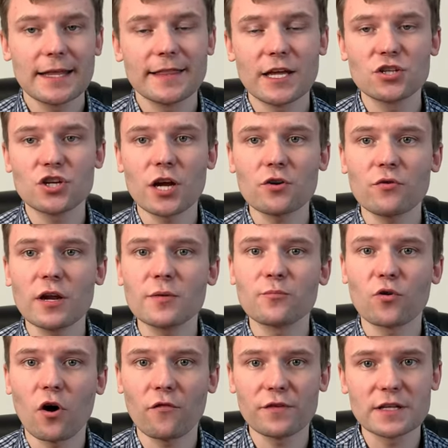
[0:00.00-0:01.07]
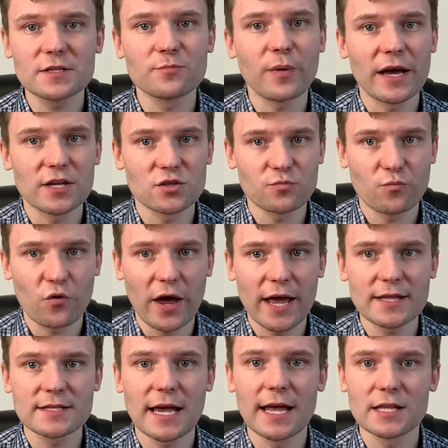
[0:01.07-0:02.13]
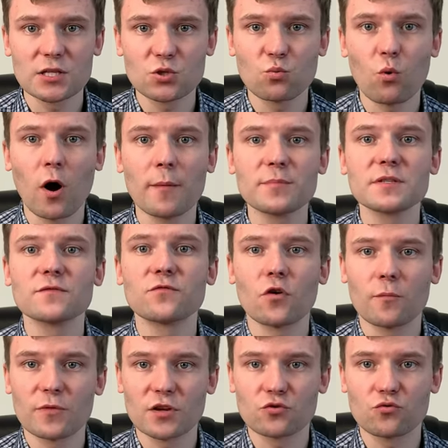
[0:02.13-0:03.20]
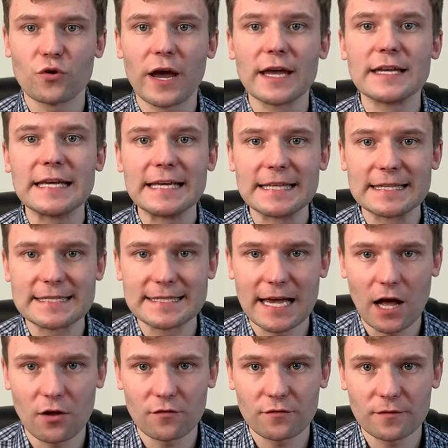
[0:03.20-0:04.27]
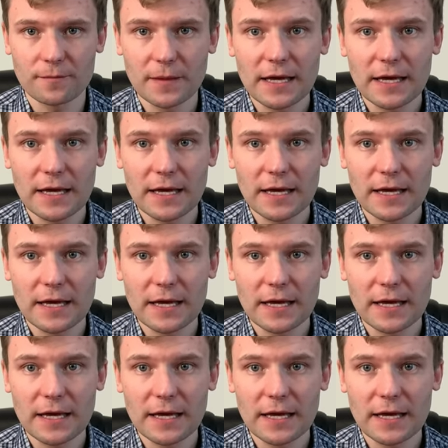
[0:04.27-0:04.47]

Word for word: They generate profits by spreads and swaps from the trade itself.